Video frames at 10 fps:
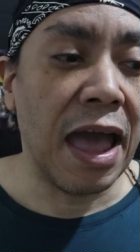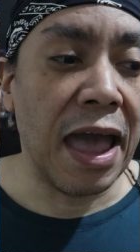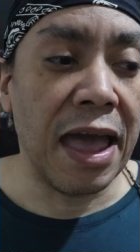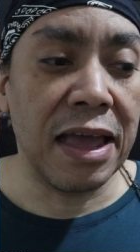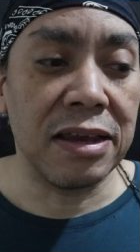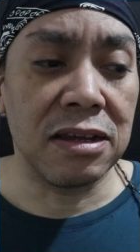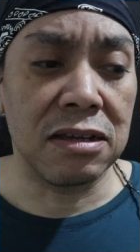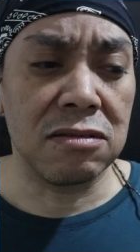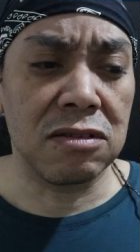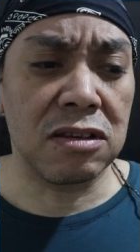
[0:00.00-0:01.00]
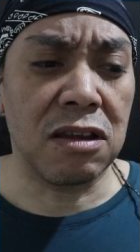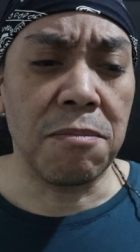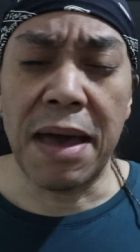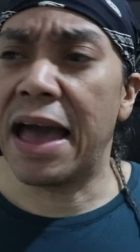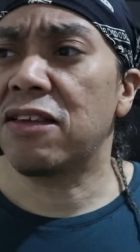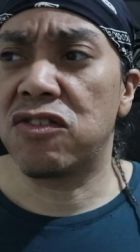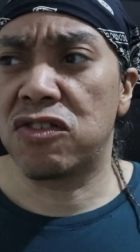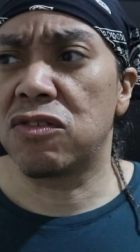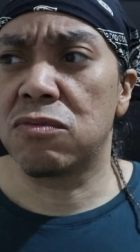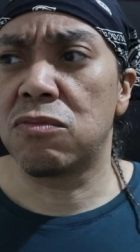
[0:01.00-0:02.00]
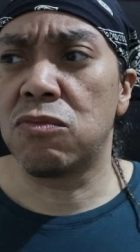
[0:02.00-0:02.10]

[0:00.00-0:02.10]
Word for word: And the match